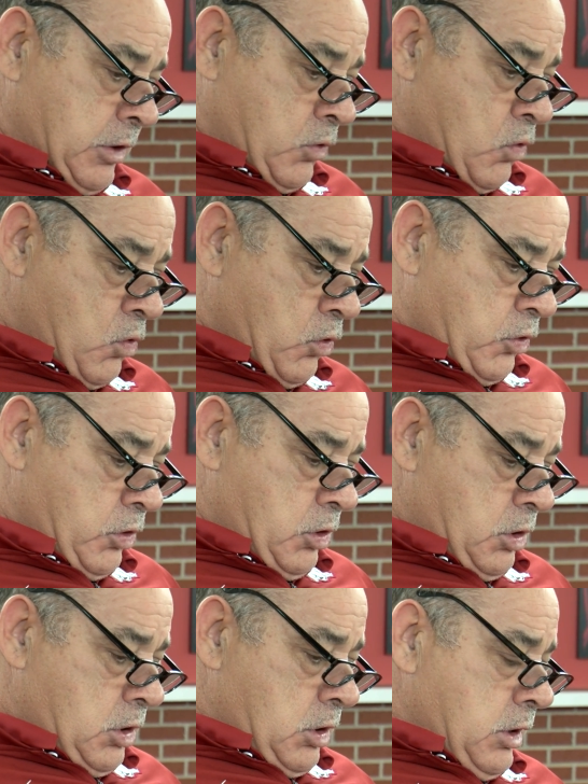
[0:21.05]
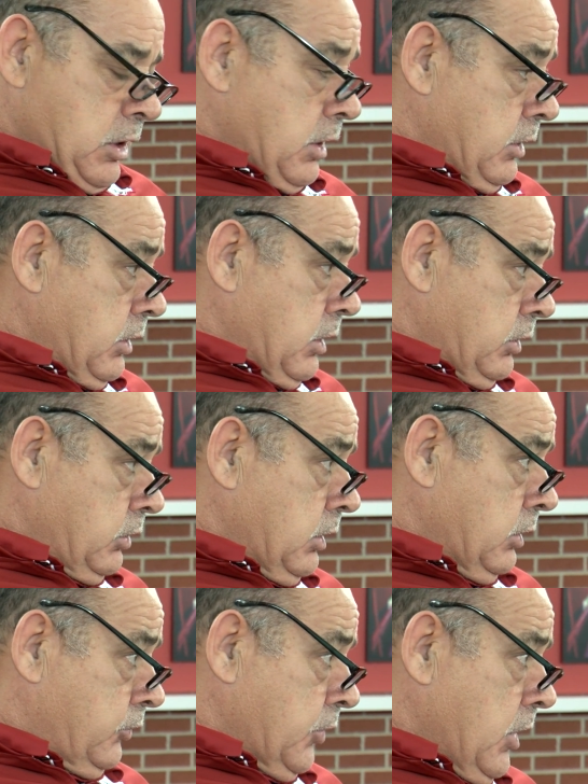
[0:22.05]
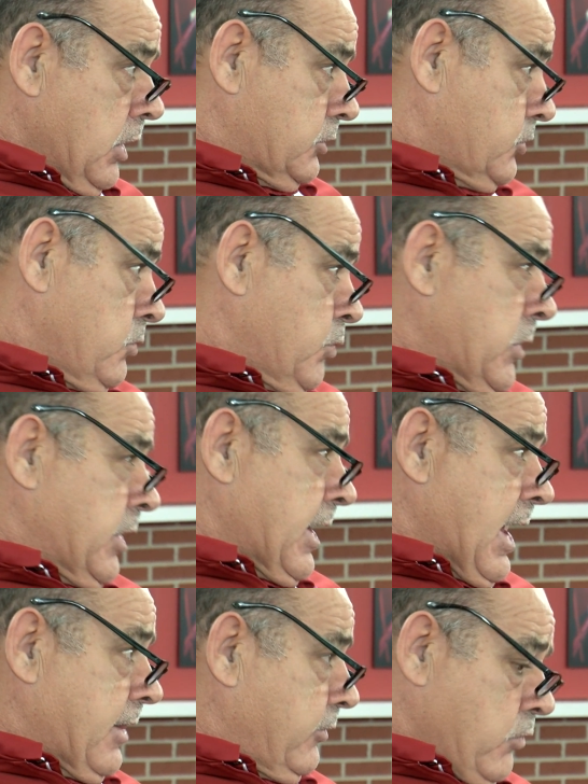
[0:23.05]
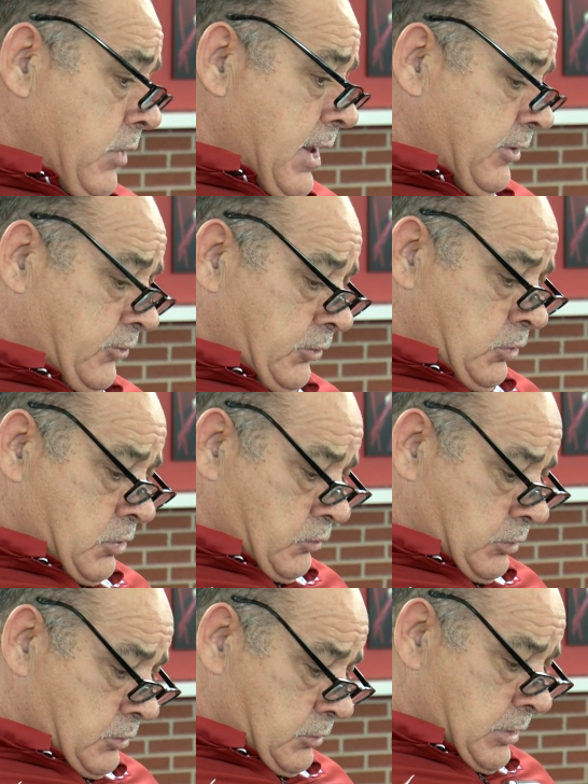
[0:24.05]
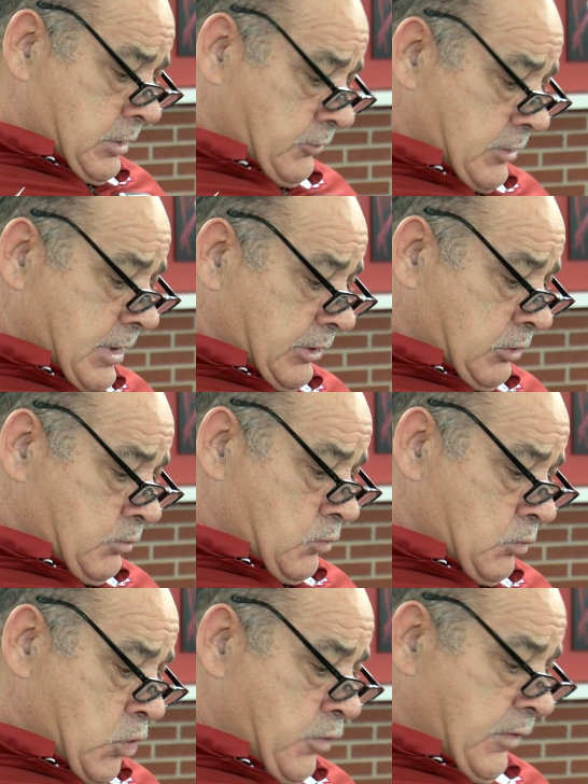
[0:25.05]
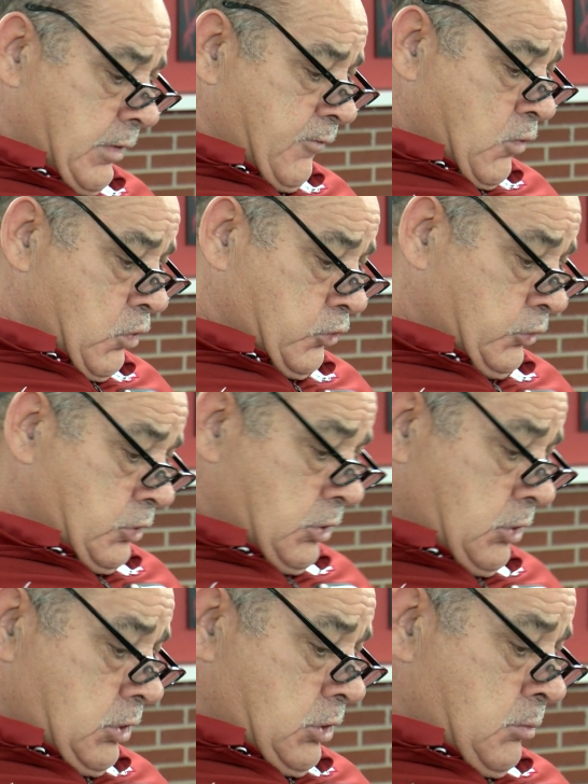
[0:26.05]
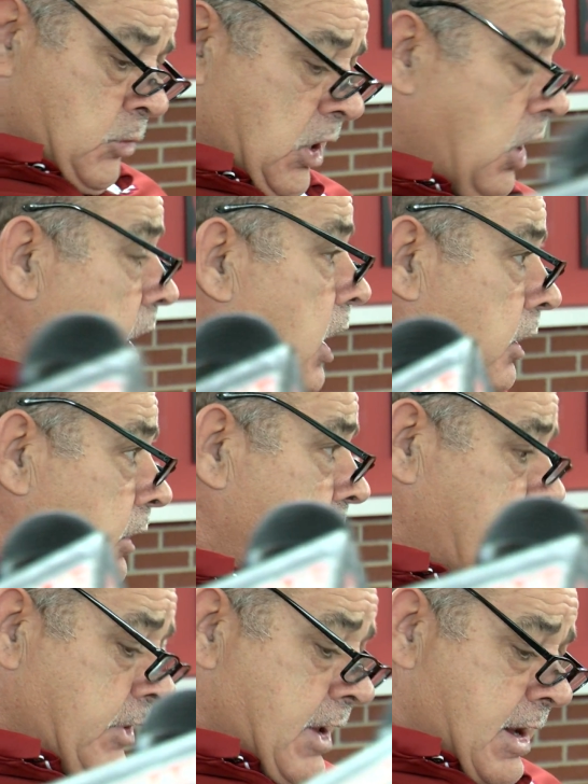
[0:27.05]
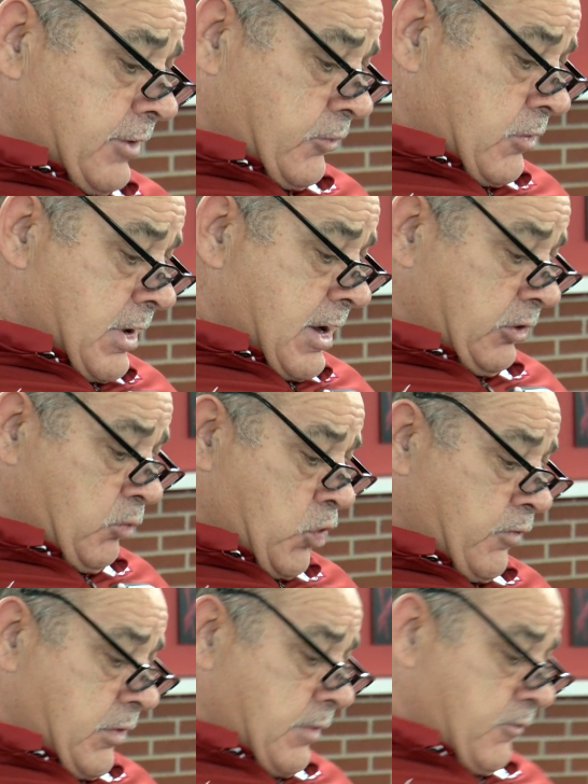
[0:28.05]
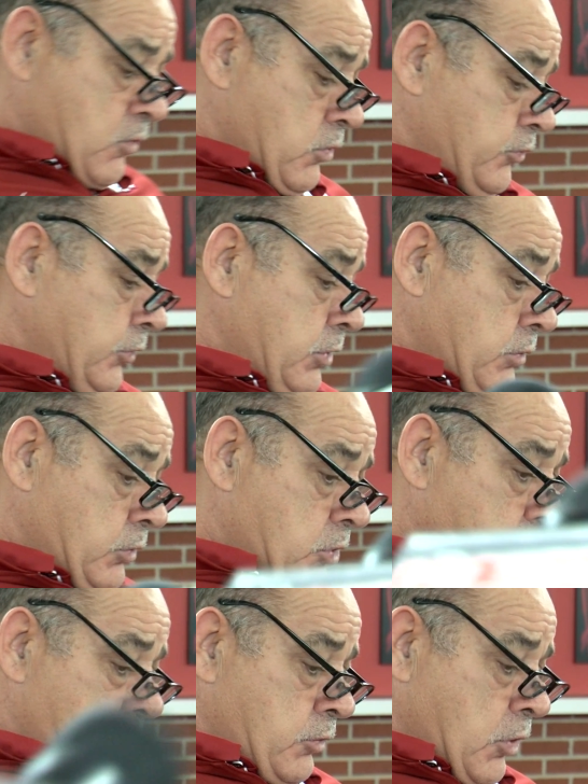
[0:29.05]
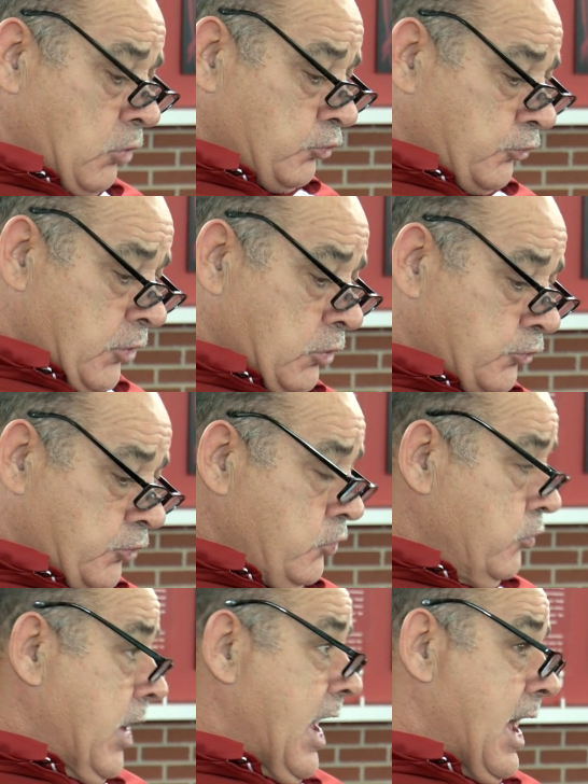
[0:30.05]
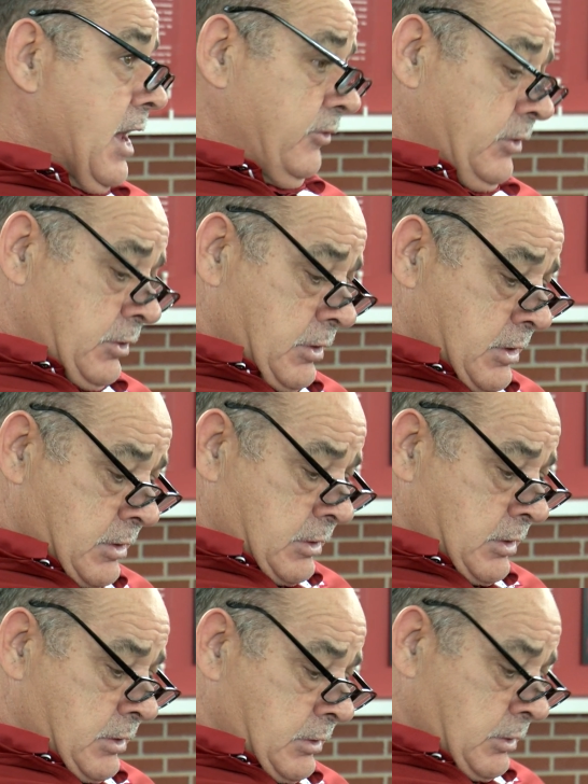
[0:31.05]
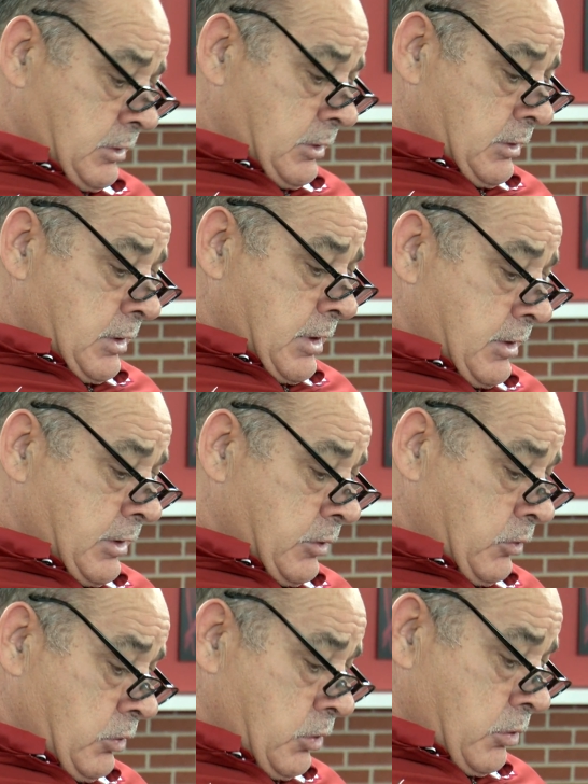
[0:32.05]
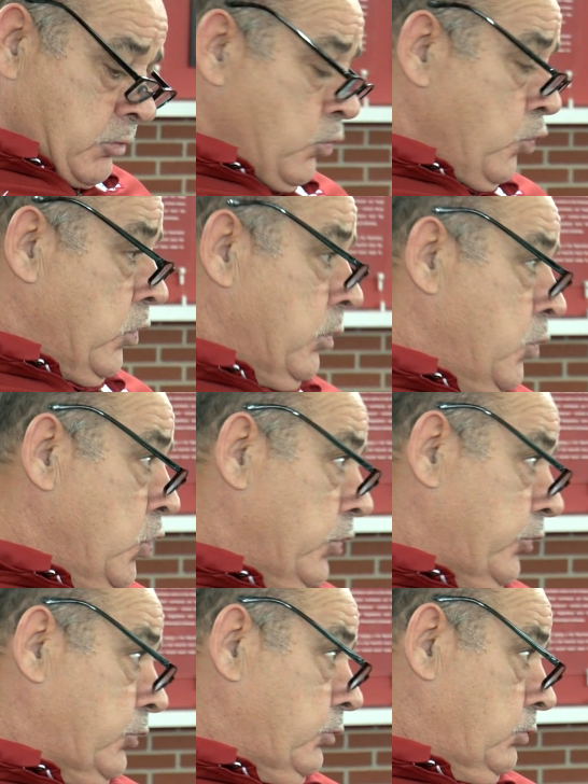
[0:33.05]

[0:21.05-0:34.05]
at corner, and, and, and Tuck's going to be a guy that's going to have to, you know, he's going to have to move up for us. McClellan is a guy that's going to have to move up for us. You know, those those two guys, and, and, and and then you know with Bush